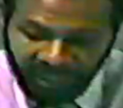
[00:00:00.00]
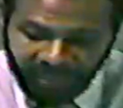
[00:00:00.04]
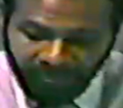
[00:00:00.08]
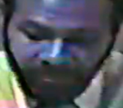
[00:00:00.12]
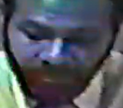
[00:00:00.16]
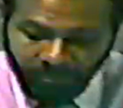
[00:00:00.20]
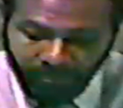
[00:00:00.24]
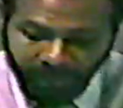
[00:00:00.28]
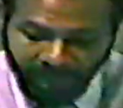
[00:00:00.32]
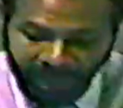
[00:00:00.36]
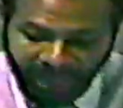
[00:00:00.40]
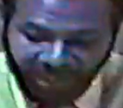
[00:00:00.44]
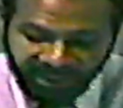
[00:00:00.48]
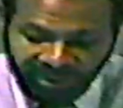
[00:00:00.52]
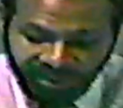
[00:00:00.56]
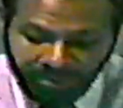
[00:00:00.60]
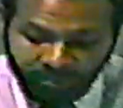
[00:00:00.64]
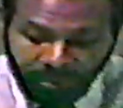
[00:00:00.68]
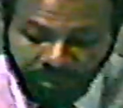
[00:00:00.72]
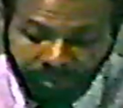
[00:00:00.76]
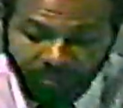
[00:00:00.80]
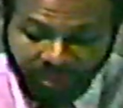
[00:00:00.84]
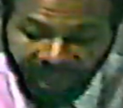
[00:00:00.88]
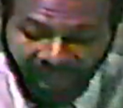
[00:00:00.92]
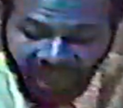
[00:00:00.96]
and
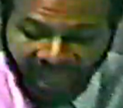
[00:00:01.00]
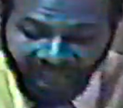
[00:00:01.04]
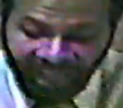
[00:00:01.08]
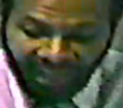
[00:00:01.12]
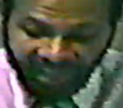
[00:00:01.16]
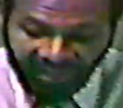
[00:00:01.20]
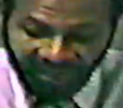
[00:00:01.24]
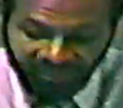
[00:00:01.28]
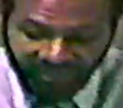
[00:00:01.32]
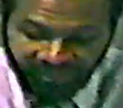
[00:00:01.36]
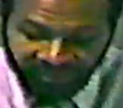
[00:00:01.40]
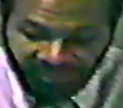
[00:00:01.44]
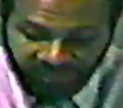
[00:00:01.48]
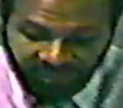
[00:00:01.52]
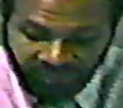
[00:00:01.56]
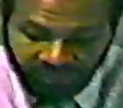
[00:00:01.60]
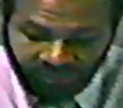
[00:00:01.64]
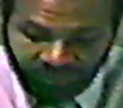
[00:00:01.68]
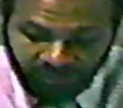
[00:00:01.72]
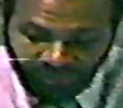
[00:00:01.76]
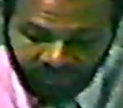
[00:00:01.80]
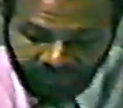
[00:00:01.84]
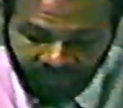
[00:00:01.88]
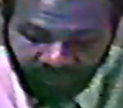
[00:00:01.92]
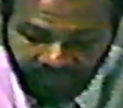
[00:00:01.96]
maximum heights
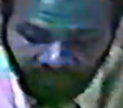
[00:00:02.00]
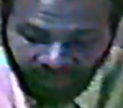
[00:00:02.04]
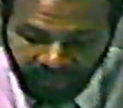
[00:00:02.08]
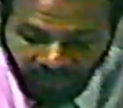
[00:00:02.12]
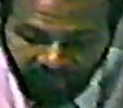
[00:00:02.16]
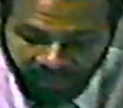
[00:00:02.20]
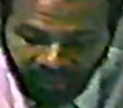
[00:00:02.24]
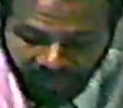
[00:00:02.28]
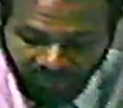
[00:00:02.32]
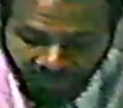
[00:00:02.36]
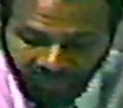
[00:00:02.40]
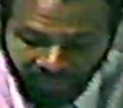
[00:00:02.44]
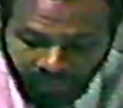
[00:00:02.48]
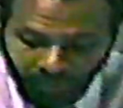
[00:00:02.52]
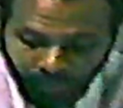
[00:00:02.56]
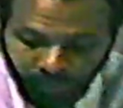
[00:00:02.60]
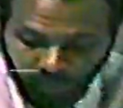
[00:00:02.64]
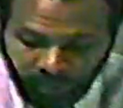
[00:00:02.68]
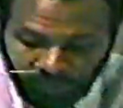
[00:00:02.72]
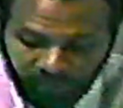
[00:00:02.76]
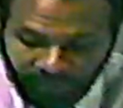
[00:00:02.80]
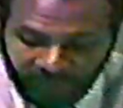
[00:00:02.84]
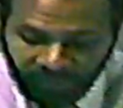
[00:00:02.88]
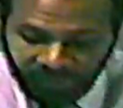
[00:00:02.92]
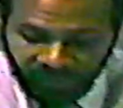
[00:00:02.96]
they
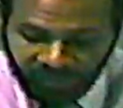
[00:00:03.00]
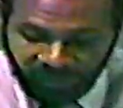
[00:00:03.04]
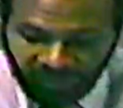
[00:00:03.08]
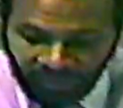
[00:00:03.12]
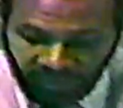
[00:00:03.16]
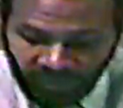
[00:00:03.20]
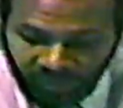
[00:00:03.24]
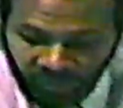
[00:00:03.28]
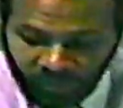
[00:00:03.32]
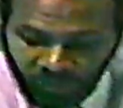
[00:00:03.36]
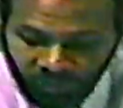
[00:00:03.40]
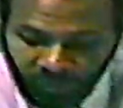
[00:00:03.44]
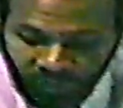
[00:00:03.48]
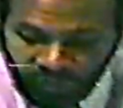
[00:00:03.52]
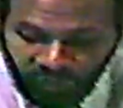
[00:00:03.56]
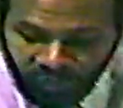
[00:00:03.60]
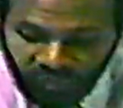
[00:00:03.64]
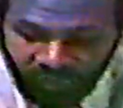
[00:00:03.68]
will continue to